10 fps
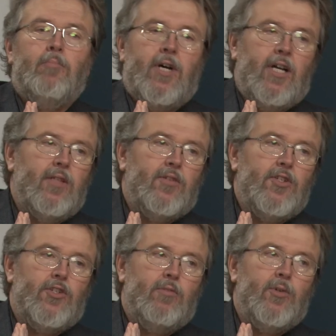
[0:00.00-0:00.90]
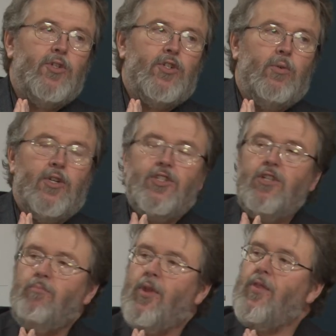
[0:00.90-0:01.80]
a pile of consumers who are
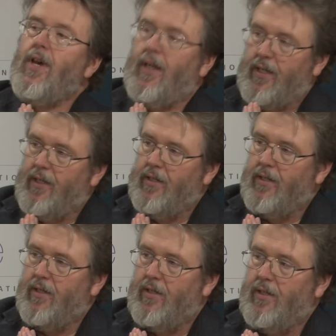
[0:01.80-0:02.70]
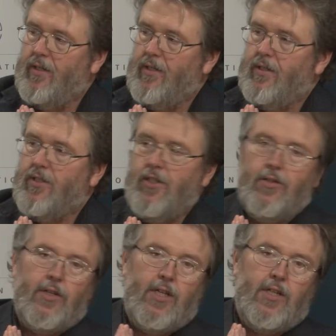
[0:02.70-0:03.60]
sympathetic to
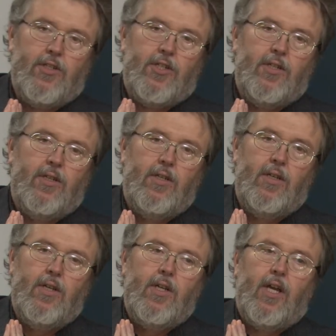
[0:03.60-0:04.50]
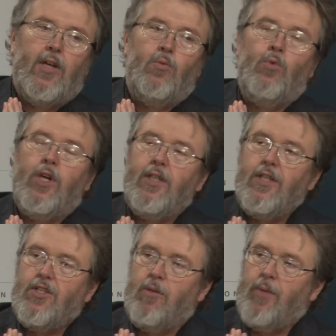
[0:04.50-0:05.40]
your needs and
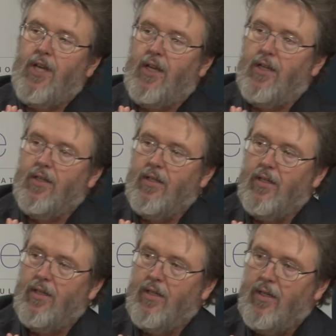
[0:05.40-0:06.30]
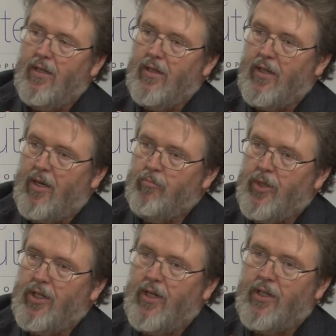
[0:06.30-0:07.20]
willing to pay
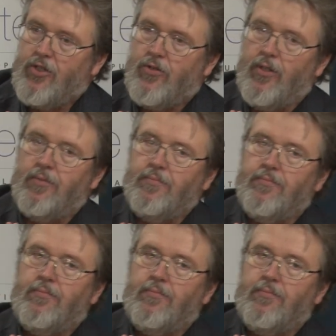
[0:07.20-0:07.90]
that bit extra.